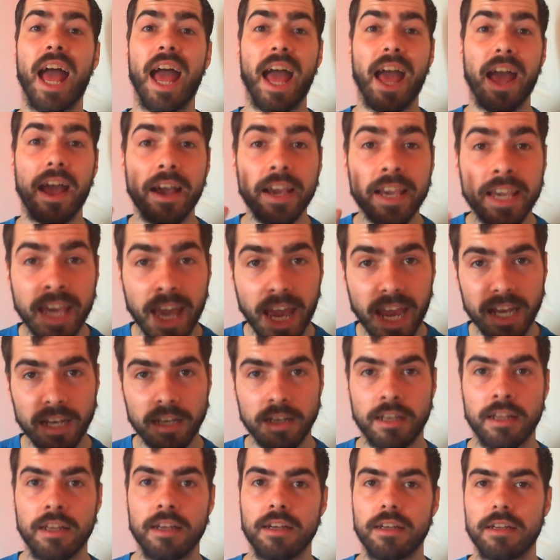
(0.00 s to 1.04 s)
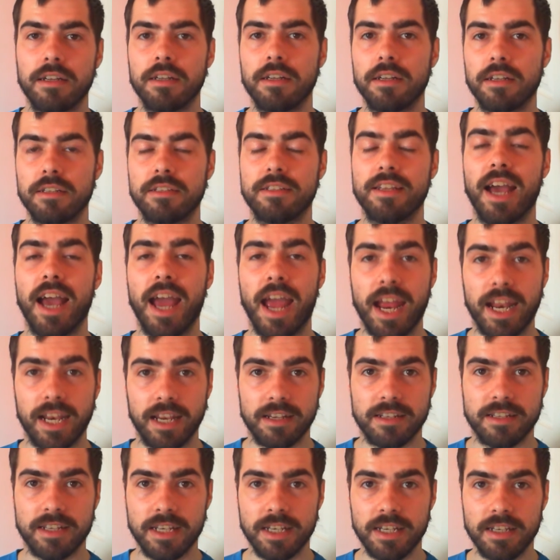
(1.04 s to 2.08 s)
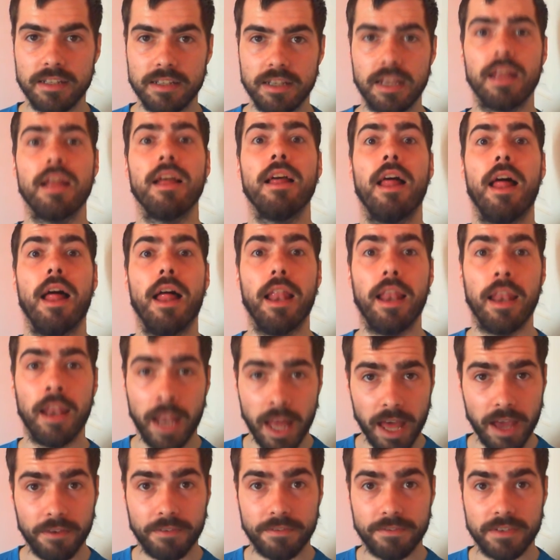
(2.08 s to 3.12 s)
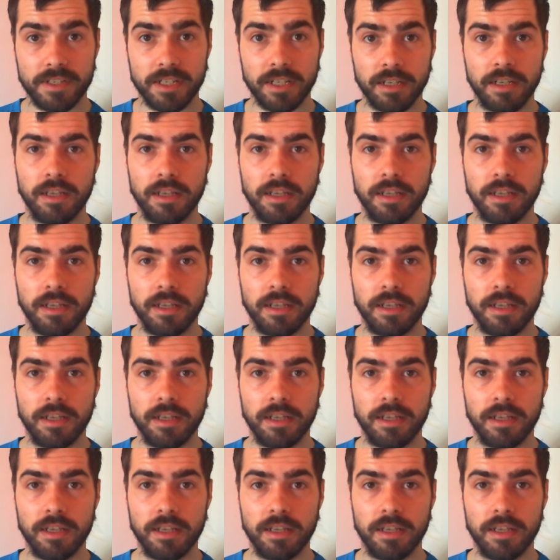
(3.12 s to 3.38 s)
again to Hennessy's left.